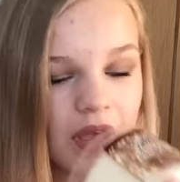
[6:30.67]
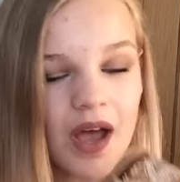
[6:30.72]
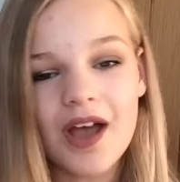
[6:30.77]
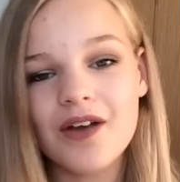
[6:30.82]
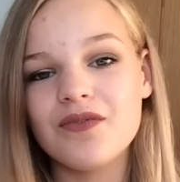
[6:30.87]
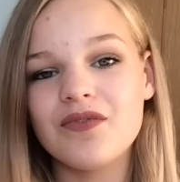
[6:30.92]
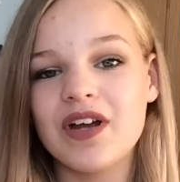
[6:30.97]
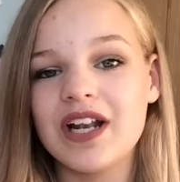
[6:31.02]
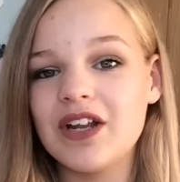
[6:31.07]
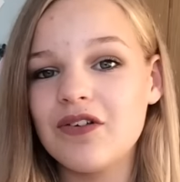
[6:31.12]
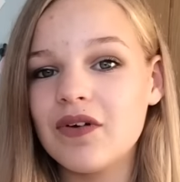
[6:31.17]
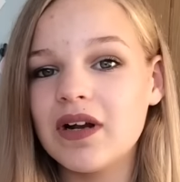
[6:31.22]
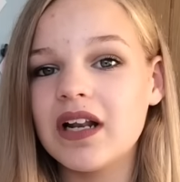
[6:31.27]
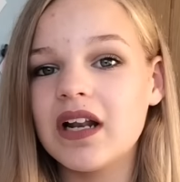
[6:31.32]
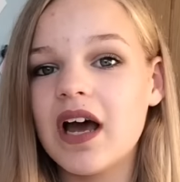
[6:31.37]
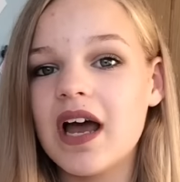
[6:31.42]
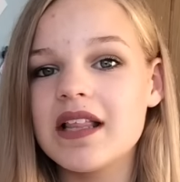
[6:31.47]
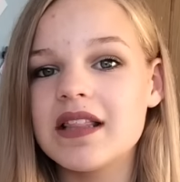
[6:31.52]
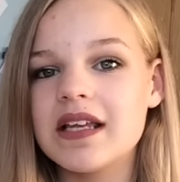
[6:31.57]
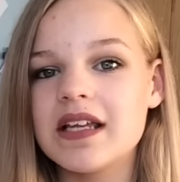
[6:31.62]
I really,
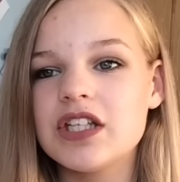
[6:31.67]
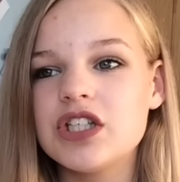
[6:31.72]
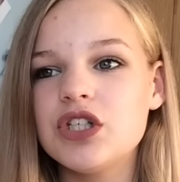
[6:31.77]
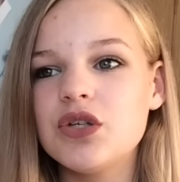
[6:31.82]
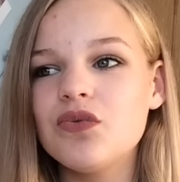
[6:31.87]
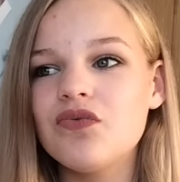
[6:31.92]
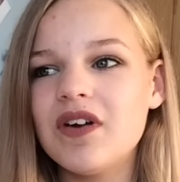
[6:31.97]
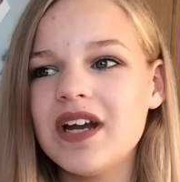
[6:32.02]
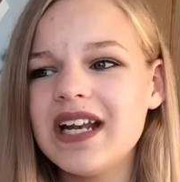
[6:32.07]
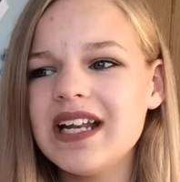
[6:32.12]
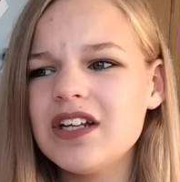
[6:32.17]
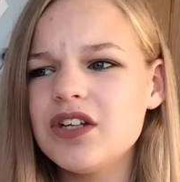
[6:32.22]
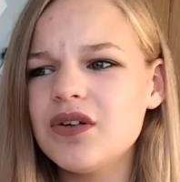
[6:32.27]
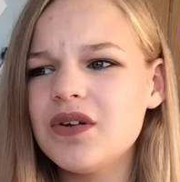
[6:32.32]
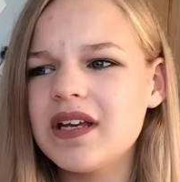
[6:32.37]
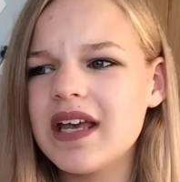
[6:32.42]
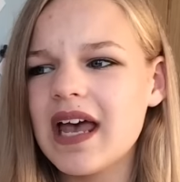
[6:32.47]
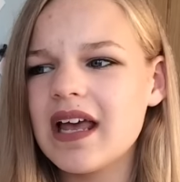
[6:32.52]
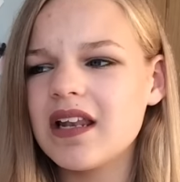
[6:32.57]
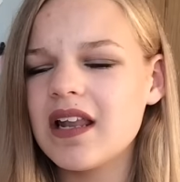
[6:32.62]
really like this. You really
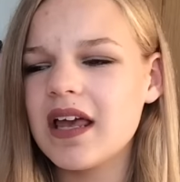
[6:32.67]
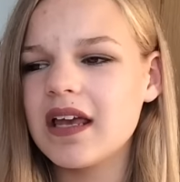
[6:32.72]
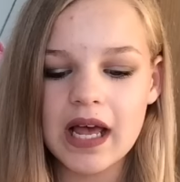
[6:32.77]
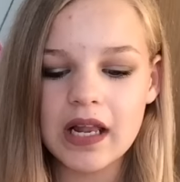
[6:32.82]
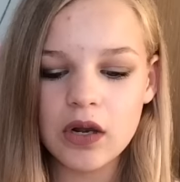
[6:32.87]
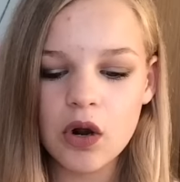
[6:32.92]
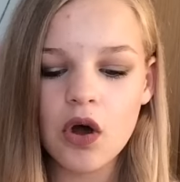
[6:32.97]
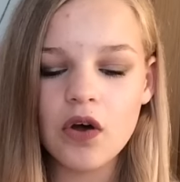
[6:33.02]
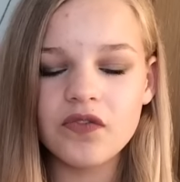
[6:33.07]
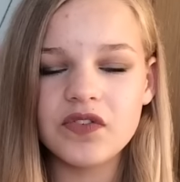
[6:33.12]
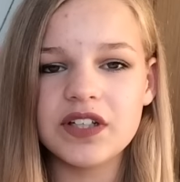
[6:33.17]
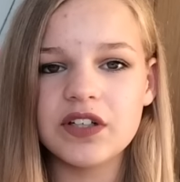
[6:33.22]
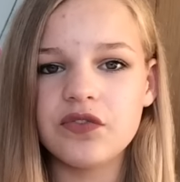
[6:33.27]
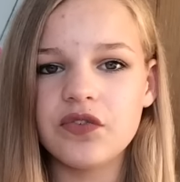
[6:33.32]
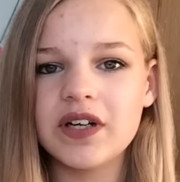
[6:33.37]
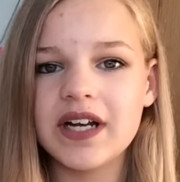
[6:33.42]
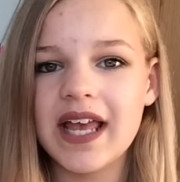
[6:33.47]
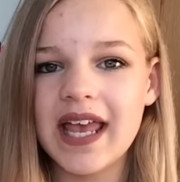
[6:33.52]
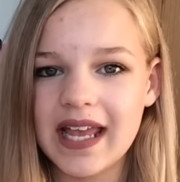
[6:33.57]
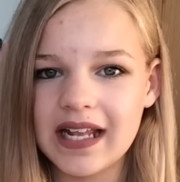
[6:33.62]
do get like a lot of
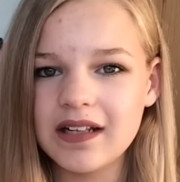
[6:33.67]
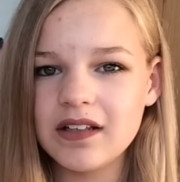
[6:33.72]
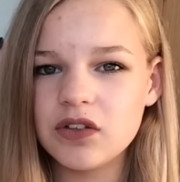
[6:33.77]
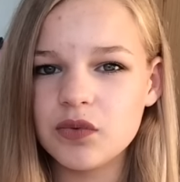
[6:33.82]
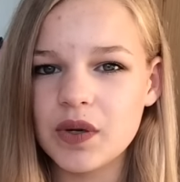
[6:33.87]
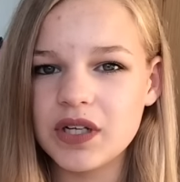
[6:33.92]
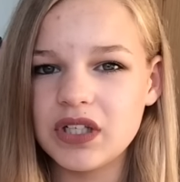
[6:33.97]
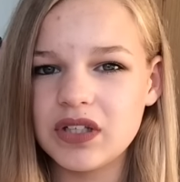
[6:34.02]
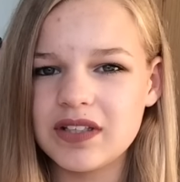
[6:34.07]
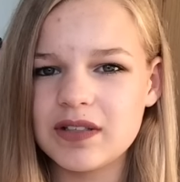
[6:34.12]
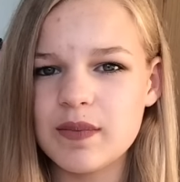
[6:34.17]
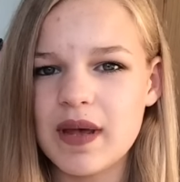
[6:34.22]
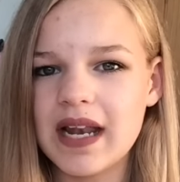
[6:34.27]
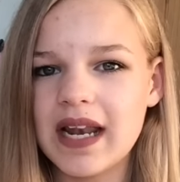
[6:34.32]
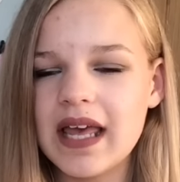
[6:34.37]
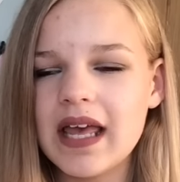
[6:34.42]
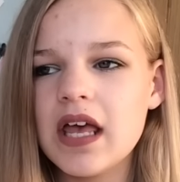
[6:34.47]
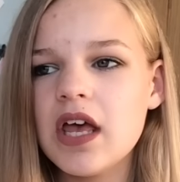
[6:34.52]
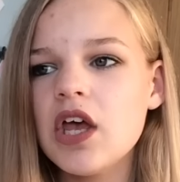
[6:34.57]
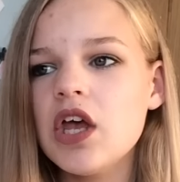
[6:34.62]
different hints when you
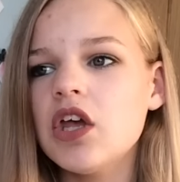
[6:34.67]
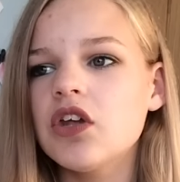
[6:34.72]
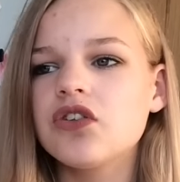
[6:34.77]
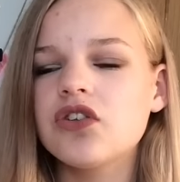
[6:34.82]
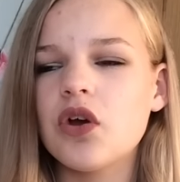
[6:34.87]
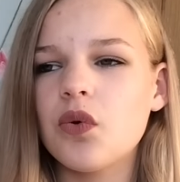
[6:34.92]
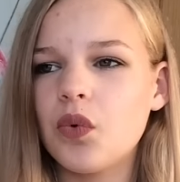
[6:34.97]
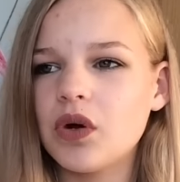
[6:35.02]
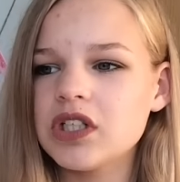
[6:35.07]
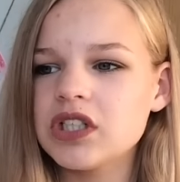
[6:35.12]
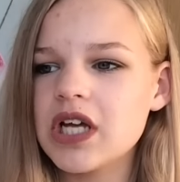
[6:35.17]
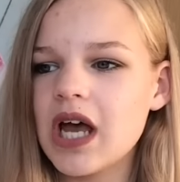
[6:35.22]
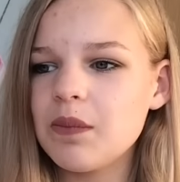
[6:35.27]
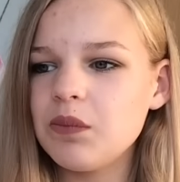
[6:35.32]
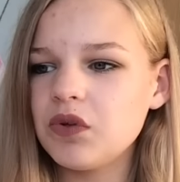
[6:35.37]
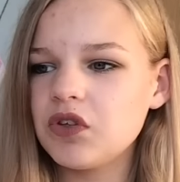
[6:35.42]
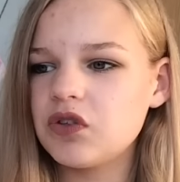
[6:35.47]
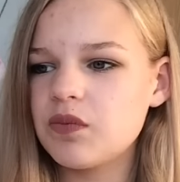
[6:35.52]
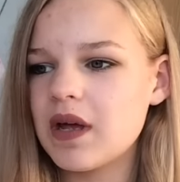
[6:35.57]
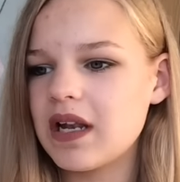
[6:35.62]
smell it. So one
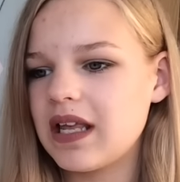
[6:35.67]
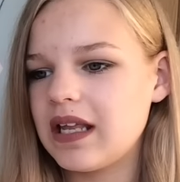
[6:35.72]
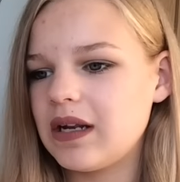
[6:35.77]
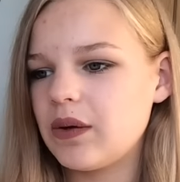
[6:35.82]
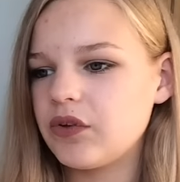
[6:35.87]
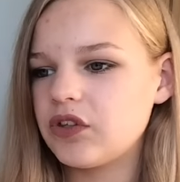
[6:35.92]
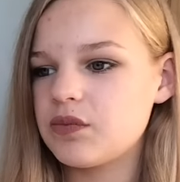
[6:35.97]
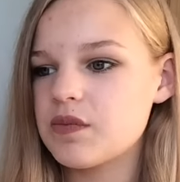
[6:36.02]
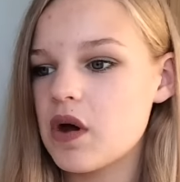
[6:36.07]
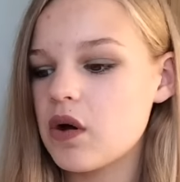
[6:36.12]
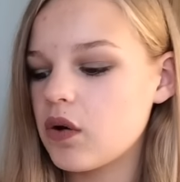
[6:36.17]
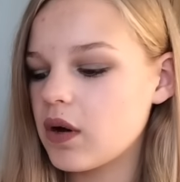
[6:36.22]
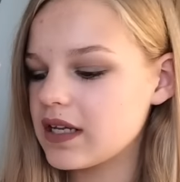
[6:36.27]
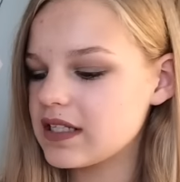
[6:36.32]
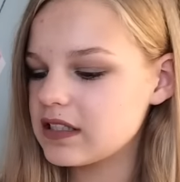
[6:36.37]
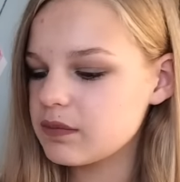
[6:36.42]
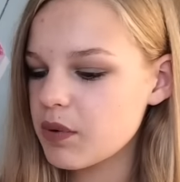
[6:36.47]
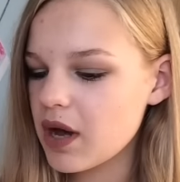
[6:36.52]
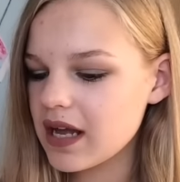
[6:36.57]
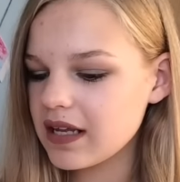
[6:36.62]
time you'll smell it and it'll smell
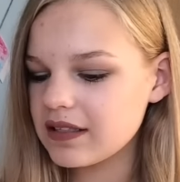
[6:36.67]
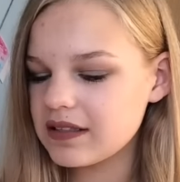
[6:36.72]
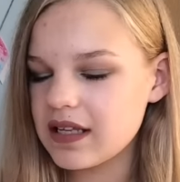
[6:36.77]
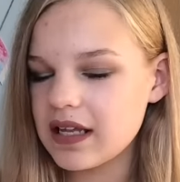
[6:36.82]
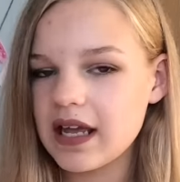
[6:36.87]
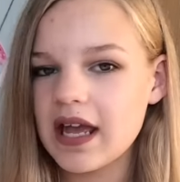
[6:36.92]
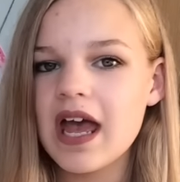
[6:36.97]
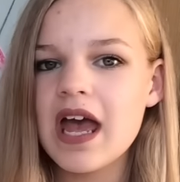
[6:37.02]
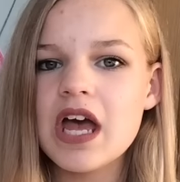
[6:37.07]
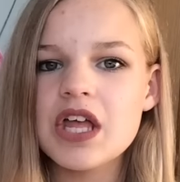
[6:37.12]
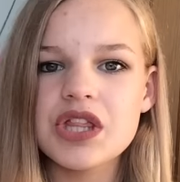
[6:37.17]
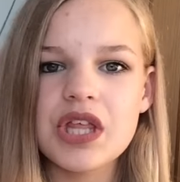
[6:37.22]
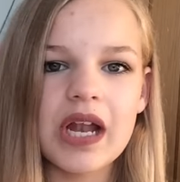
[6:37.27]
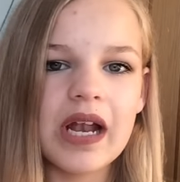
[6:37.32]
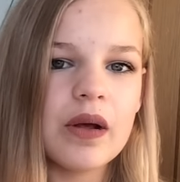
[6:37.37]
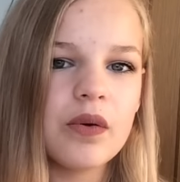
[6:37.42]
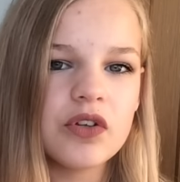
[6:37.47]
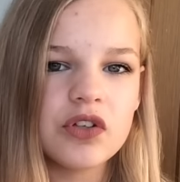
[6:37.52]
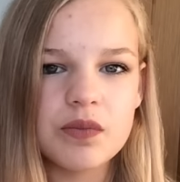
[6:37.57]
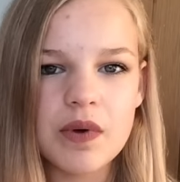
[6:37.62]
quite spicy,
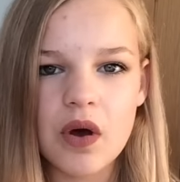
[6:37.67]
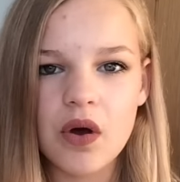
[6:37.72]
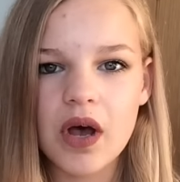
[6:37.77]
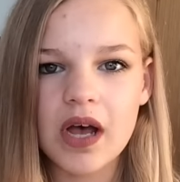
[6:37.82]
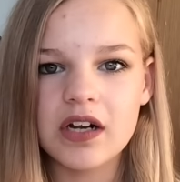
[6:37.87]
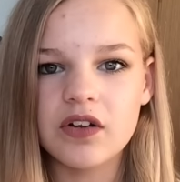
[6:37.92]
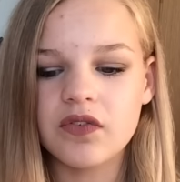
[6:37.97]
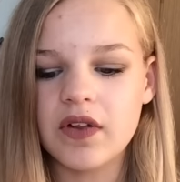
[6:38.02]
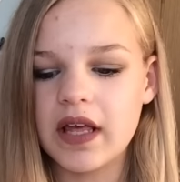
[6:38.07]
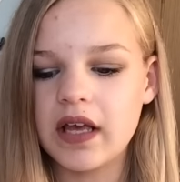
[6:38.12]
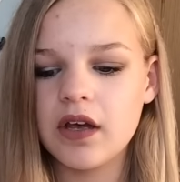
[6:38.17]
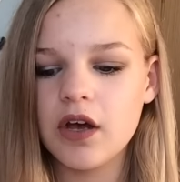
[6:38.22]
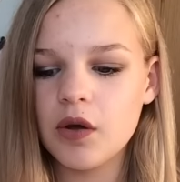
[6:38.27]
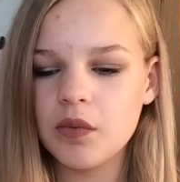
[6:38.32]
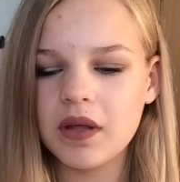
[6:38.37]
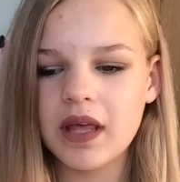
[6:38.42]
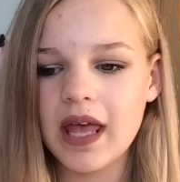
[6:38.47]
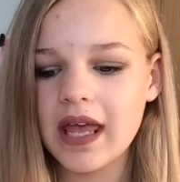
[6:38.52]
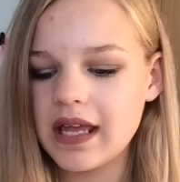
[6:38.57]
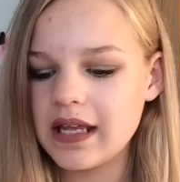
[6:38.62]
then it'll smell kind of like
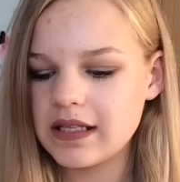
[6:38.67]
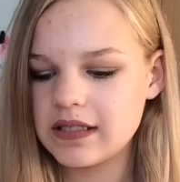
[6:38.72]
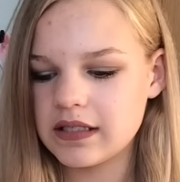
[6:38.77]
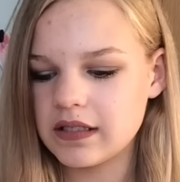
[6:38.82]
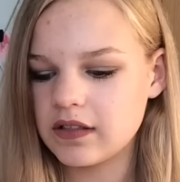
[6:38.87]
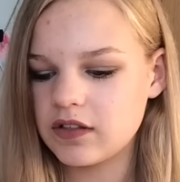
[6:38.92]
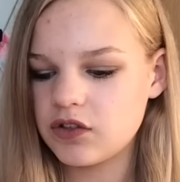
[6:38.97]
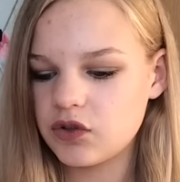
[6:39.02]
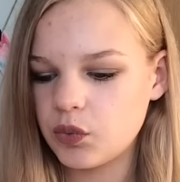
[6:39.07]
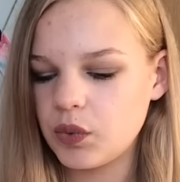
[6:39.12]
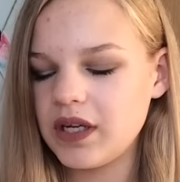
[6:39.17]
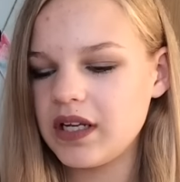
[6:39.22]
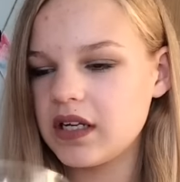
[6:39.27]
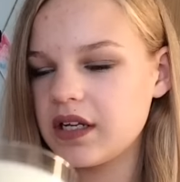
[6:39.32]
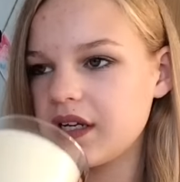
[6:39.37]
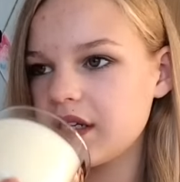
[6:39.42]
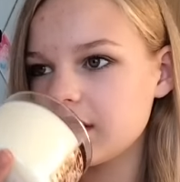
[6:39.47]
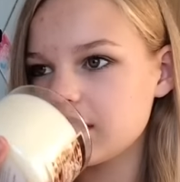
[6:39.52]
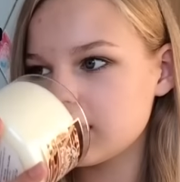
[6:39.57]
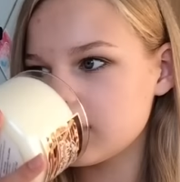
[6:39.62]
cupcakes and
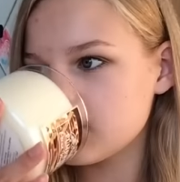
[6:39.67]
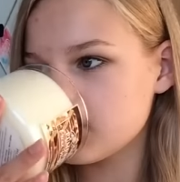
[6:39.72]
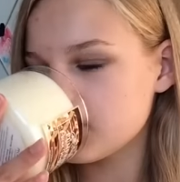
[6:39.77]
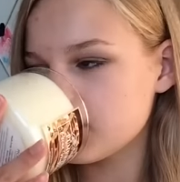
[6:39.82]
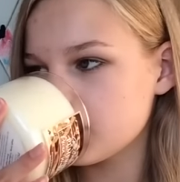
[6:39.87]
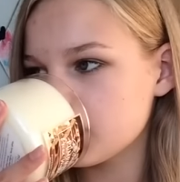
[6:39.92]
sweetness.